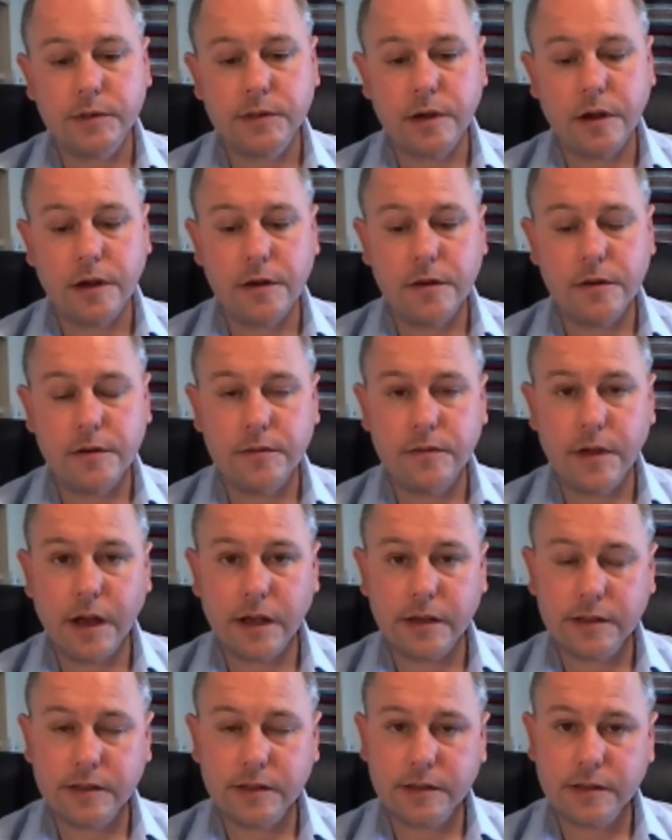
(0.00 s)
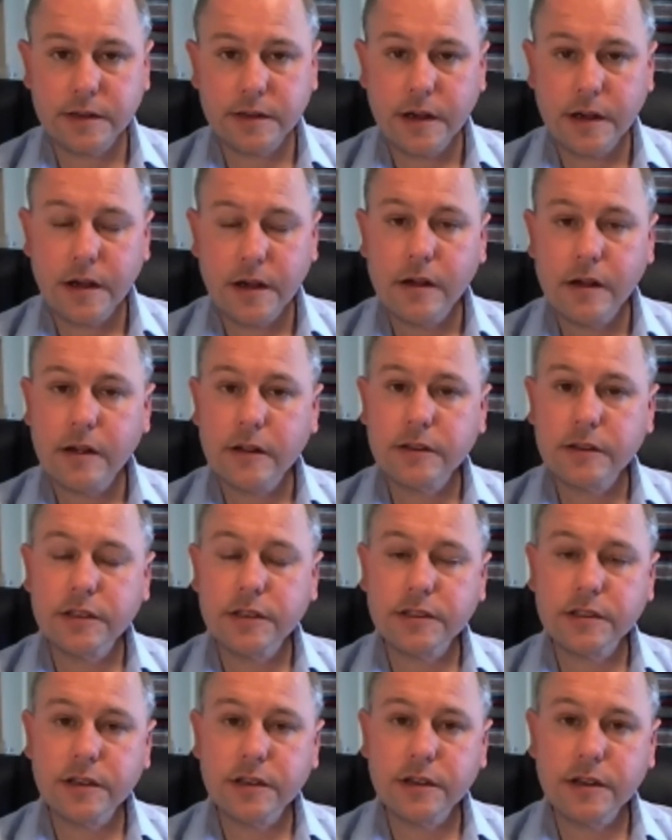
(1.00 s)
So that's
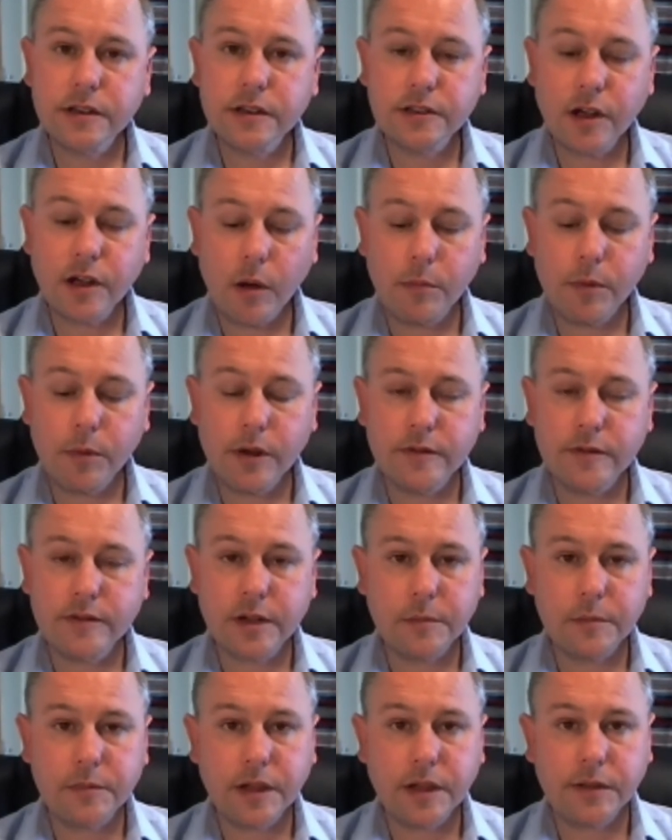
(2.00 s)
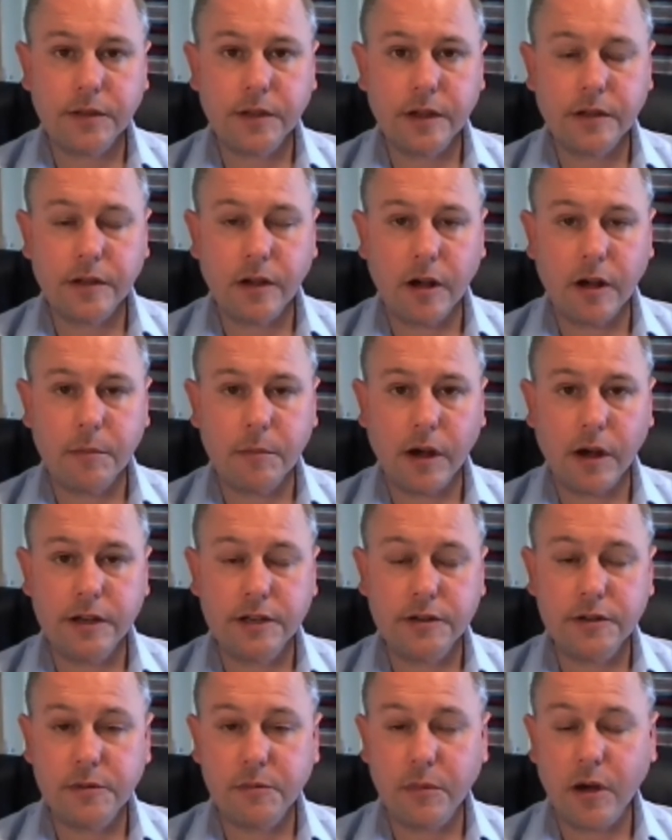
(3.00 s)
just an example of something that I
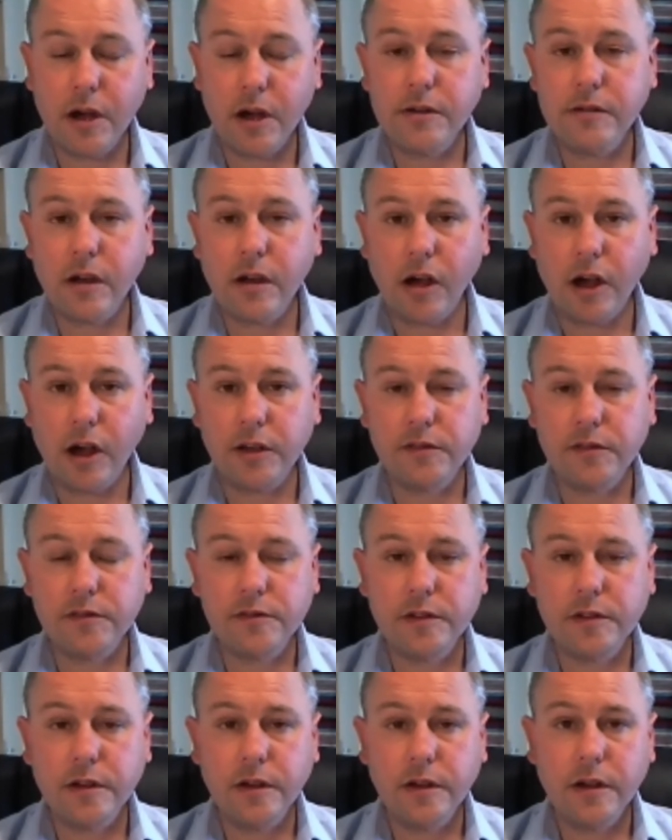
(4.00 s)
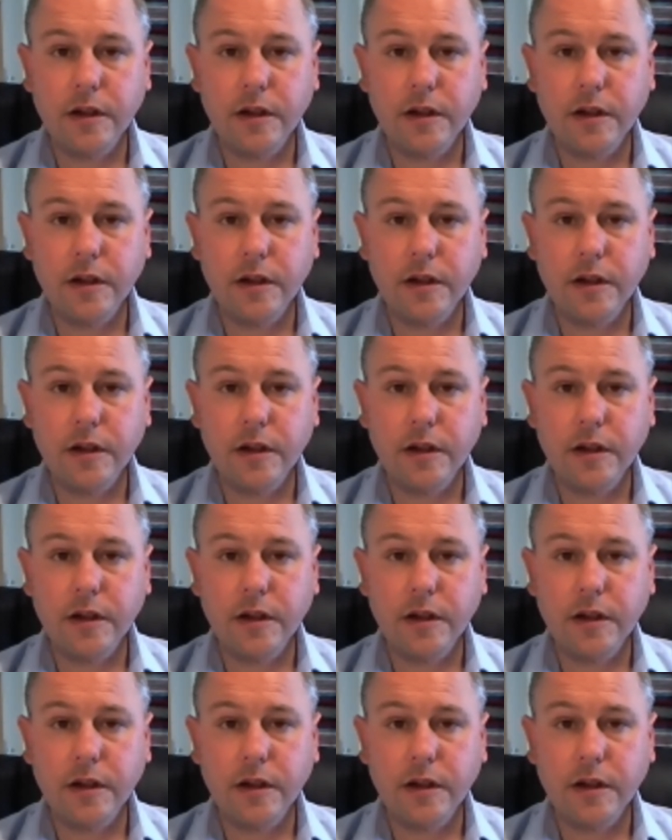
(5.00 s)
might do in my own life,